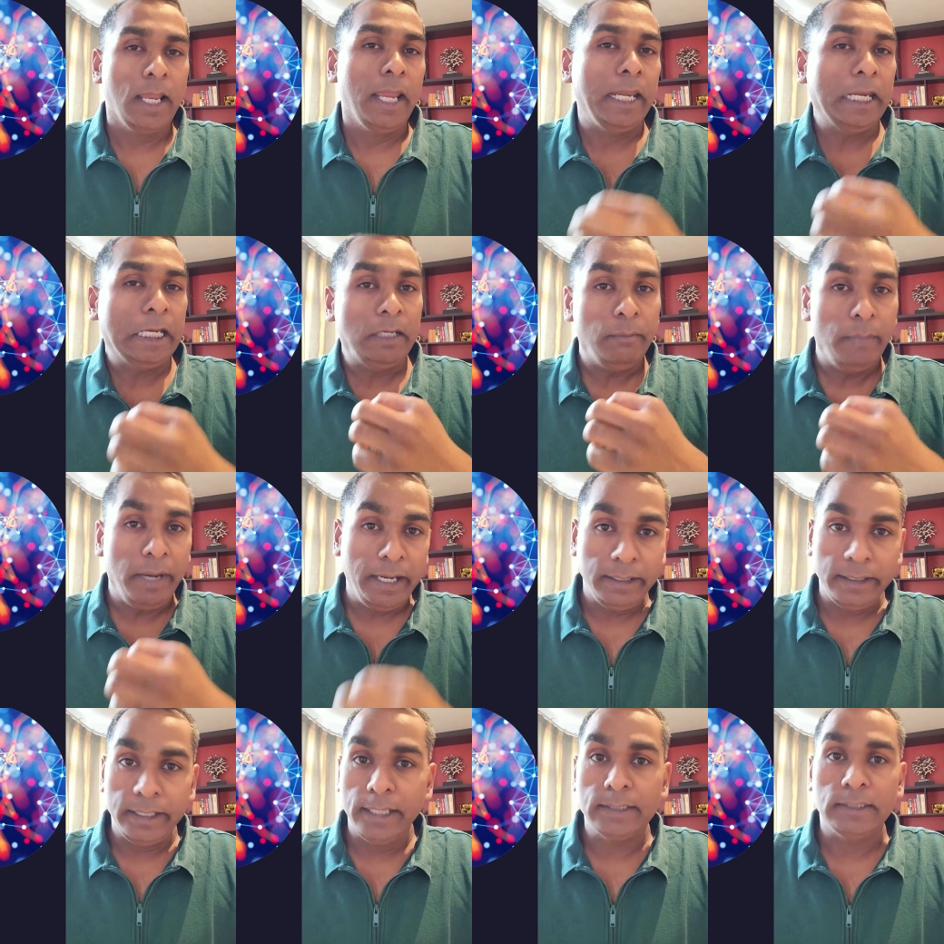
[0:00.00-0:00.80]
It
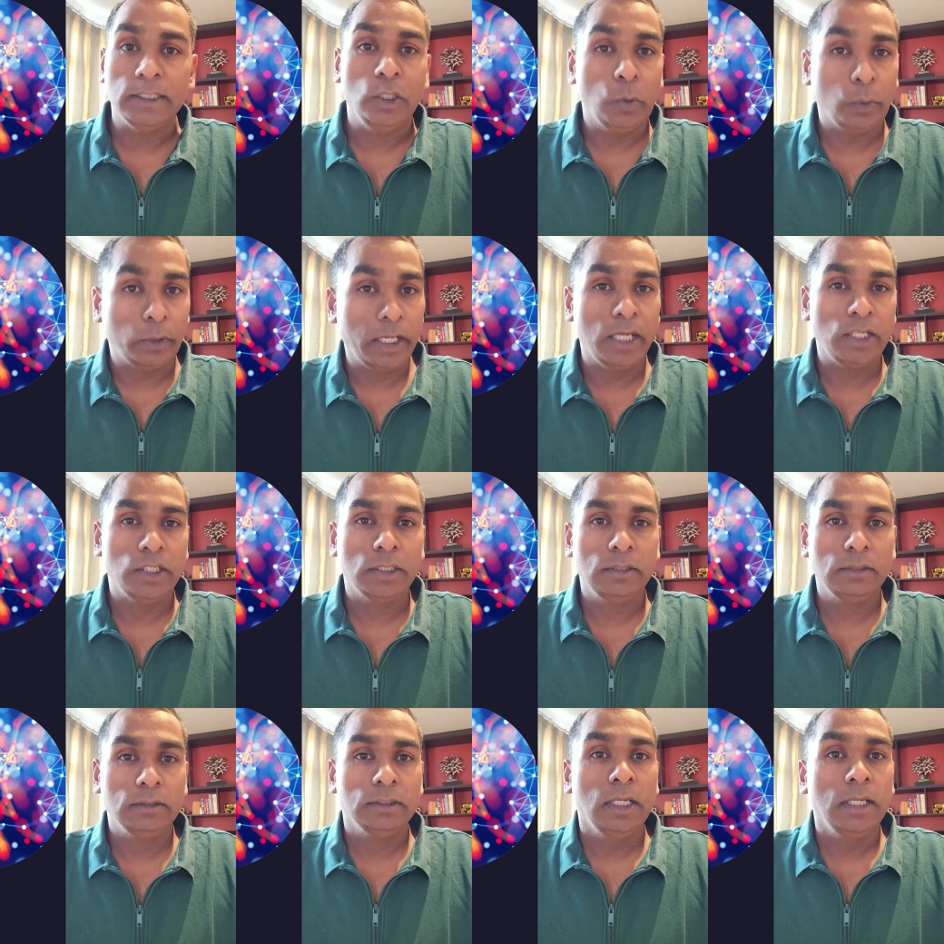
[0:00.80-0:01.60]
maintains the
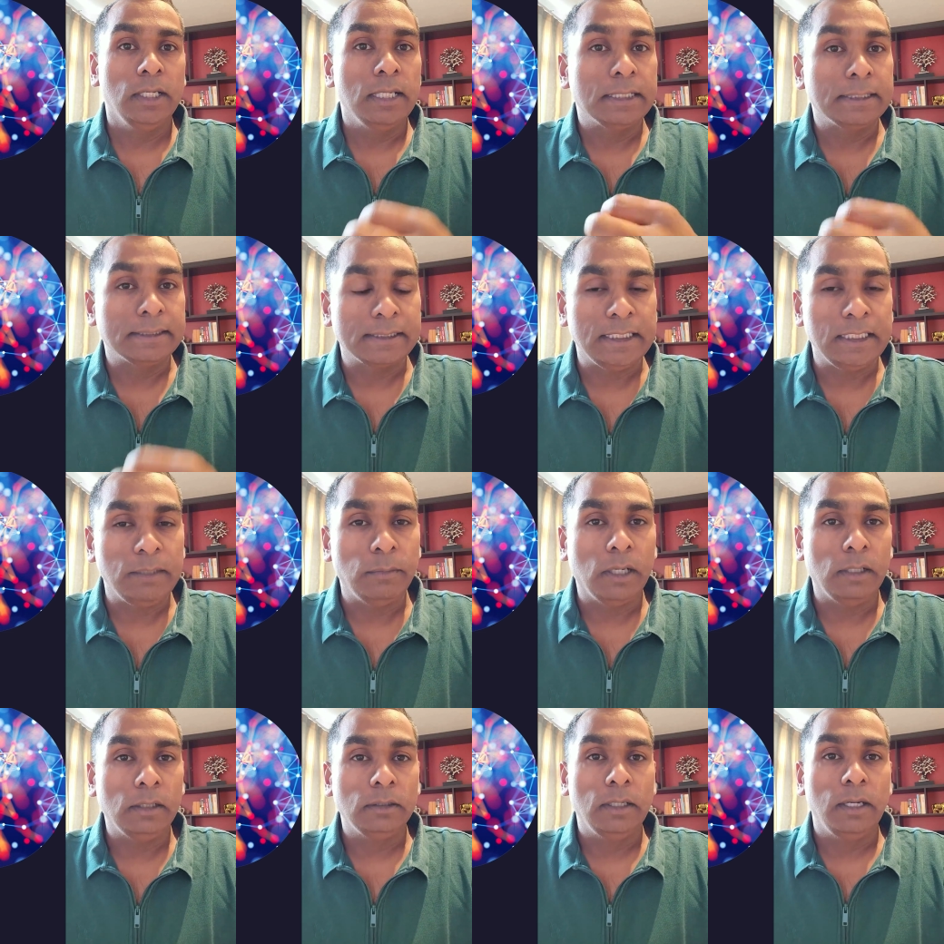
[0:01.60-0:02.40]
location,
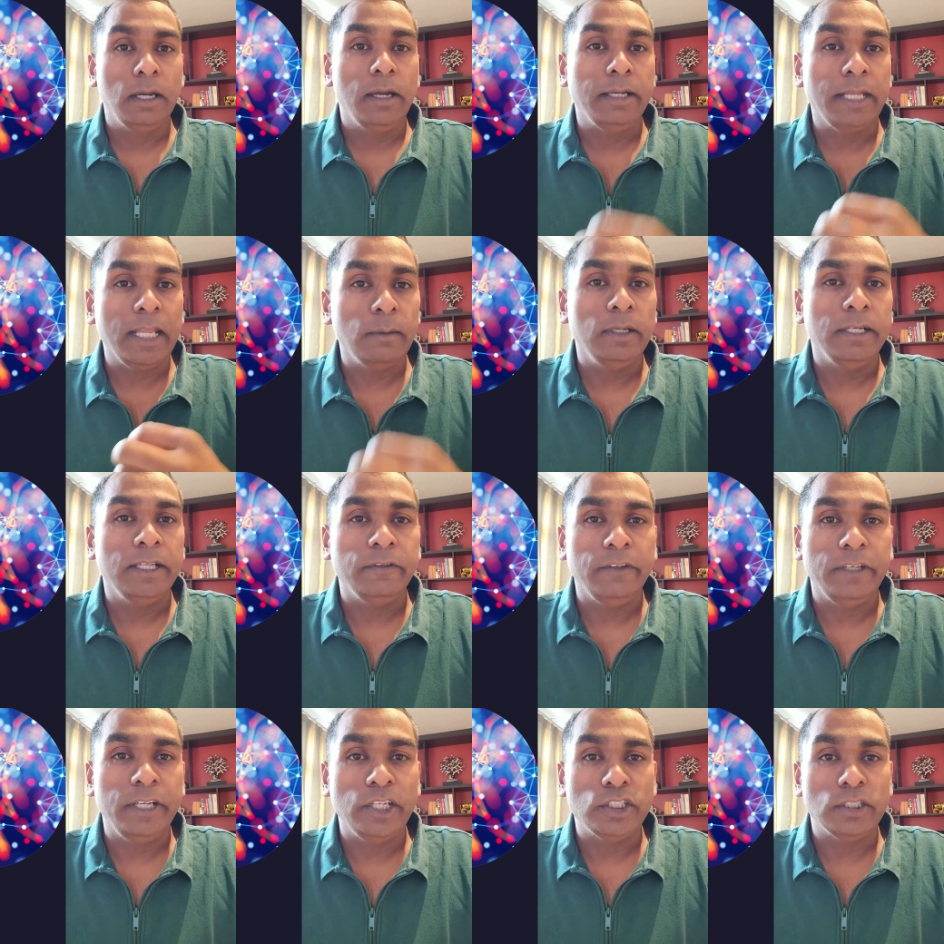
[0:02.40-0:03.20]
schema, table
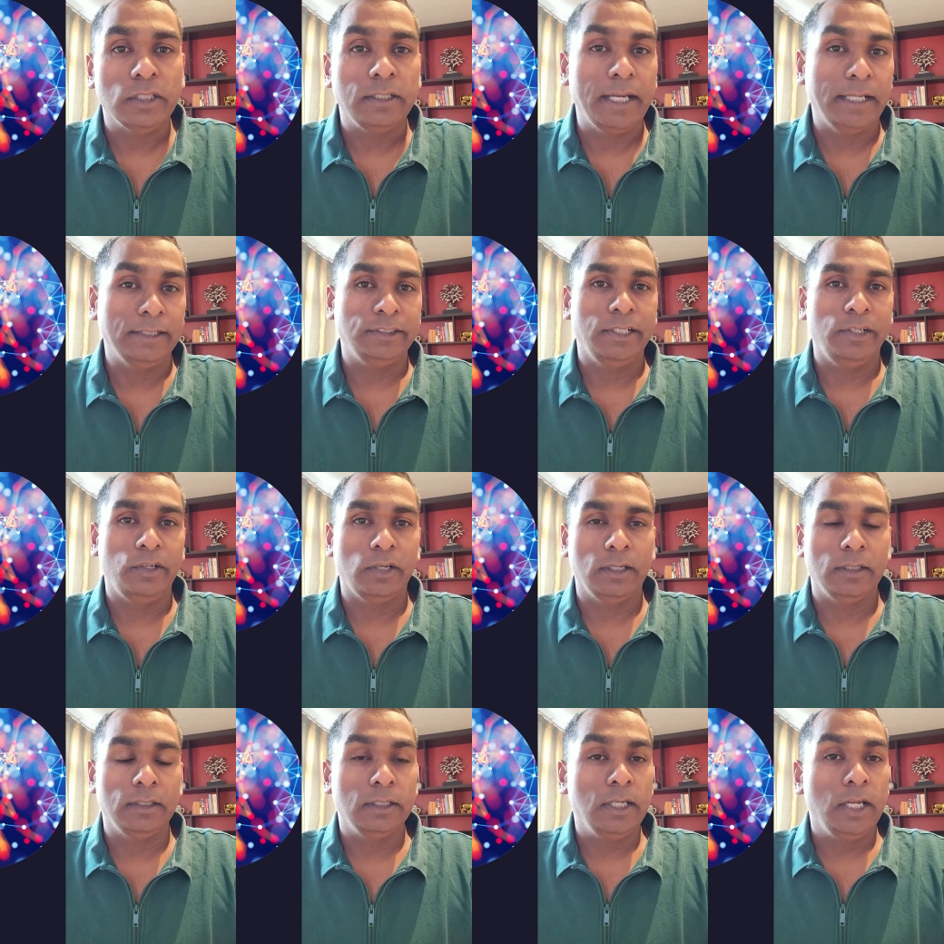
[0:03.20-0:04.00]
definition, etc.